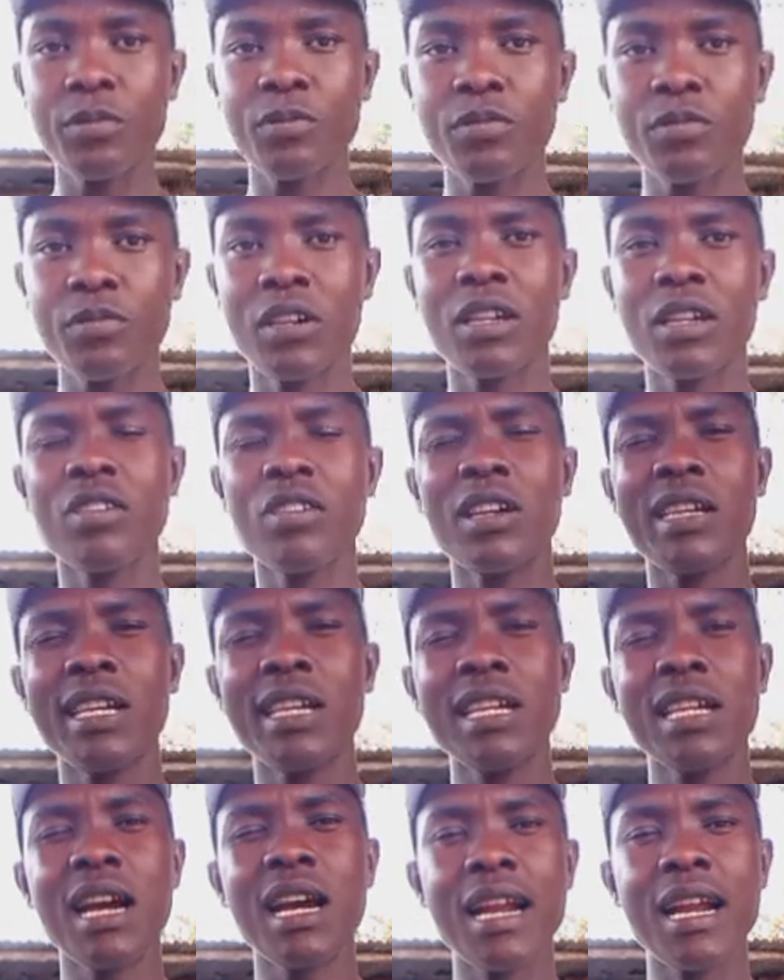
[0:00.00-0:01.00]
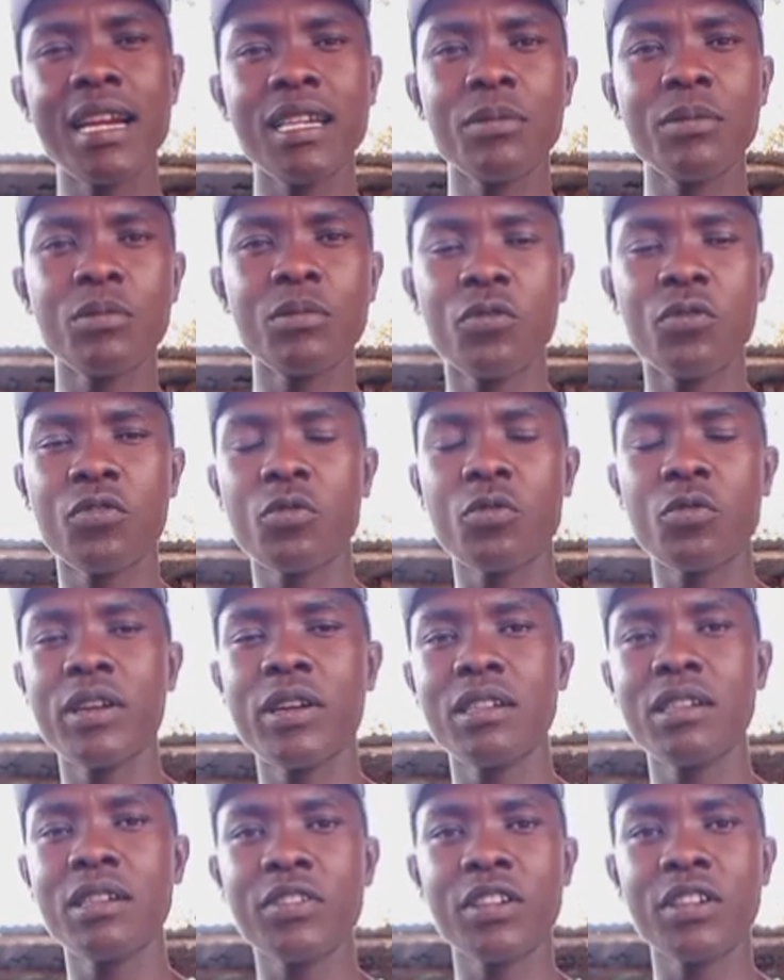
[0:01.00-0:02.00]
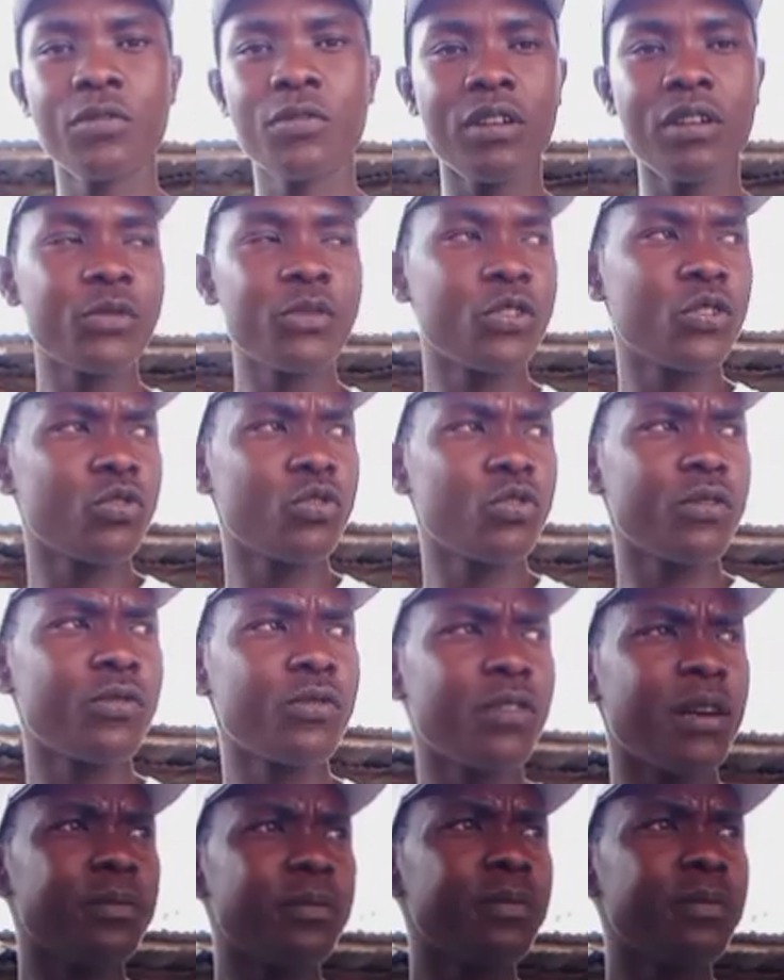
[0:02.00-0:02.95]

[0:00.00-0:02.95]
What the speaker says: a dairy animal from a different farm to your farm,